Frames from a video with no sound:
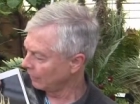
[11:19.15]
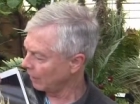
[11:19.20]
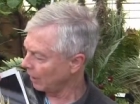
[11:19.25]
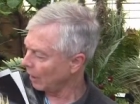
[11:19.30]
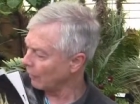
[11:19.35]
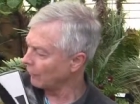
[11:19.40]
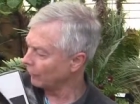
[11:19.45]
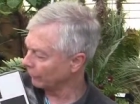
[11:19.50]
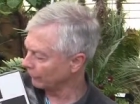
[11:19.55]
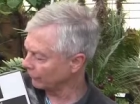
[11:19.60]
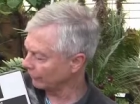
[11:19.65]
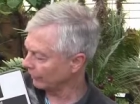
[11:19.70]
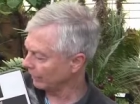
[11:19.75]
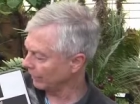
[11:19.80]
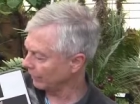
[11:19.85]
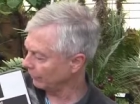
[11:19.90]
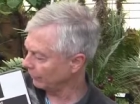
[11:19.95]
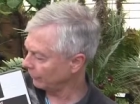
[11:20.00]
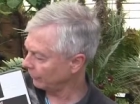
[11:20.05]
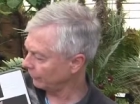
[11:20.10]
other
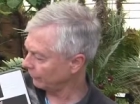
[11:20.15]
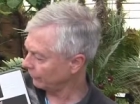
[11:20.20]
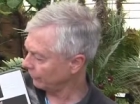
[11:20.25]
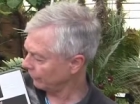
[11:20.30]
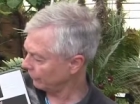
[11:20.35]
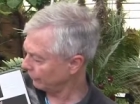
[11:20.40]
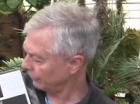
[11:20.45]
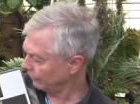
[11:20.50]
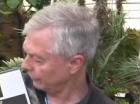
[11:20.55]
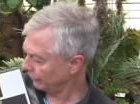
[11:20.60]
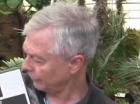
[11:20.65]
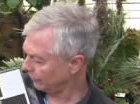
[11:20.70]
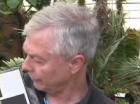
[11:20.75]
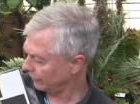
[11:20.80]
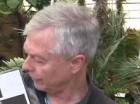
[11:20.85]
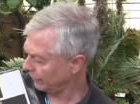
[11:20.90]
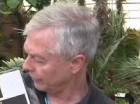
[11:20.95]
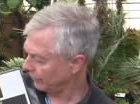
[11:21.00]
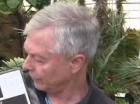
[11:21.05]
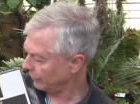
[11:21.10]
tillandsias that are, that
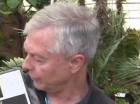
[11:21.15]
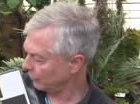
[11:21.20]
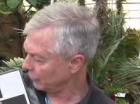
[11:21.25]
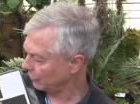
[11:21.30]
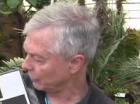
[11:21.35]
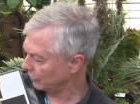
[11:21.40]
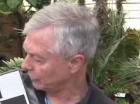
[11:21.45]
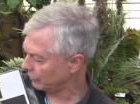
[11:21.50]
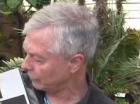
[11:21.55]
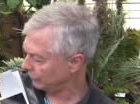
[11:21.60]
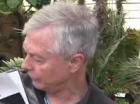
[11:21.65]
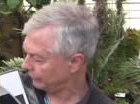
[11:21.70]
are here in the book.